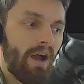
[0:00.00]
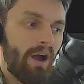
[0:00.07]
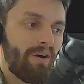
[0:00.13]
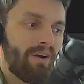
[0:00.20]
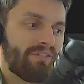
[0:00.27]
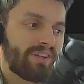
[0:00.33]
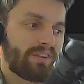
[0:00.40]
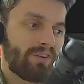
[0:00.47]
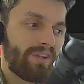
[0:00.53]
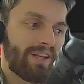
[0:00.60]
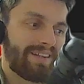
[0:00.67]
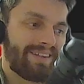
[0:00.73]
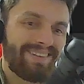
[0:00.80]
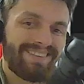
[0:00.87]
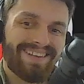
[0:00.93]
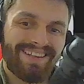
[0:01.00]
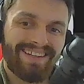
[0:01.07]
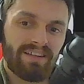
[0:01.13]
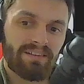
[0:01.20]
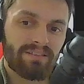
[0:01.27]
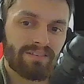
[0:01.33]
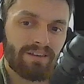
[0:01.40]
However, to get a detail
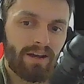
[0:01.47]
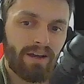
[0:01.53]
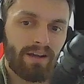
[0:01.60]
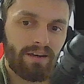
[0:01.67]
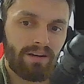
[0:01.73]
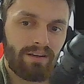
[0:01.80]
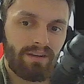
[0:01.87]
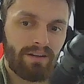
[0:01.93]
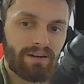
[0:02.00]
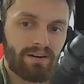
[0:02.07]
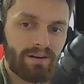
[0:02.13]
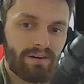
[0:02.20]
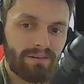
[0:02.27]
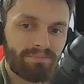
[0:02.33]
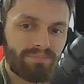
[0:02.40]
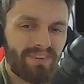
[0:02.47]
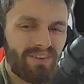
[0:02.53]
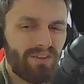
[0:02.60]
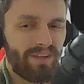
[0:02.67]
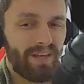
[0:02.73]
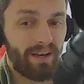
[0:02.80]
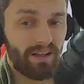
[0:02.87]
inside here,
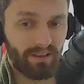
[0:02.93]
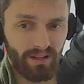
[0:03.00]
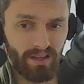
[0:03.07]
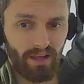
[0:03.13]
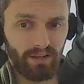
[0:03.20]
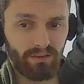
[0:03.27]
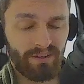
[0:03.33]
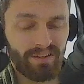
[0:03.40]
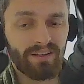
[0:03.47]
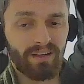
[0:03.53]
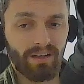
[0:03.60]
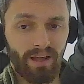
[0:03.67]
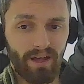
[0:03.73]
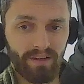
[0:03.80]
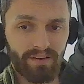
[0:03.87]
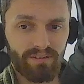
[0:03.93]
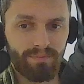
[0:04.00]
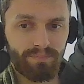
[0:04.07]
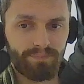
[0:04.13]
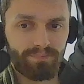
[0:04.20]
you get a lot. You need a lot,